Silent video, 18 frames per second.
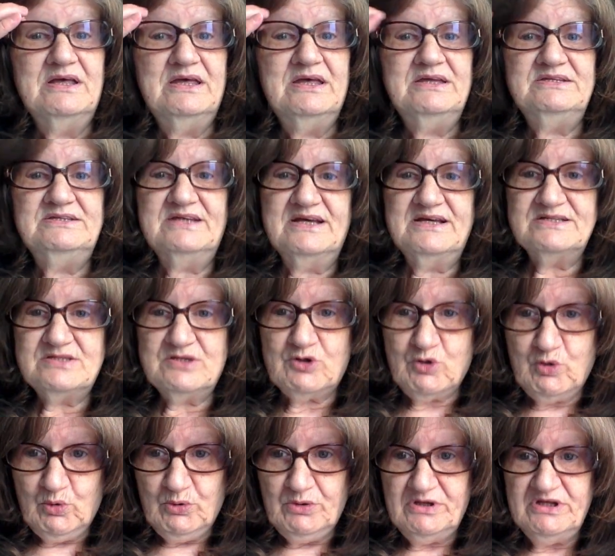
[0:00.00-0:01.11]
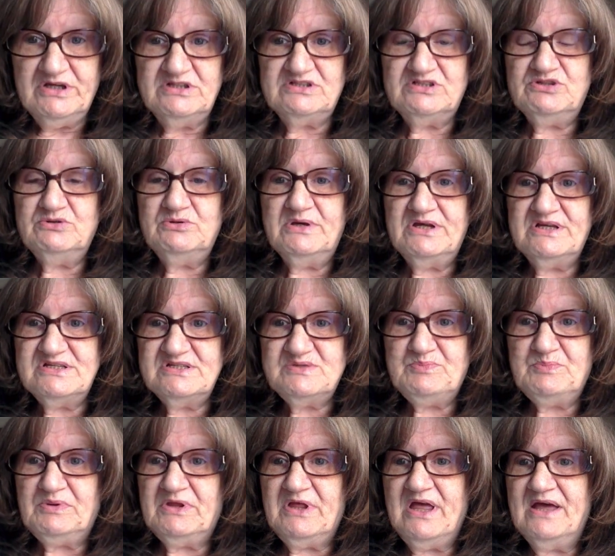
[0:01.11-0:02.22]
He does according to his
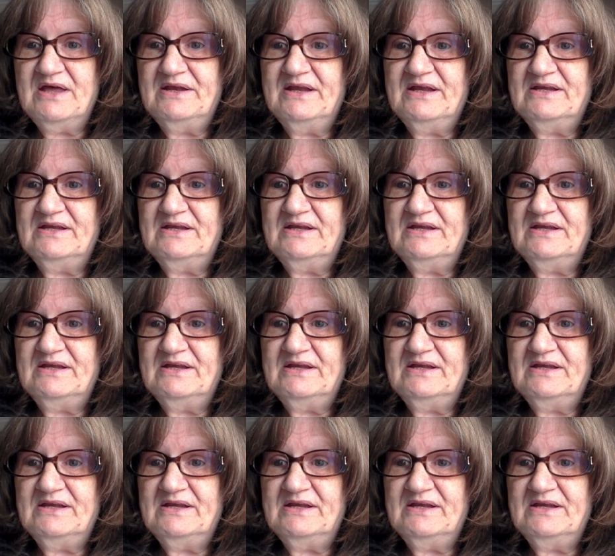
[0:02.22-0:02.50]
plan,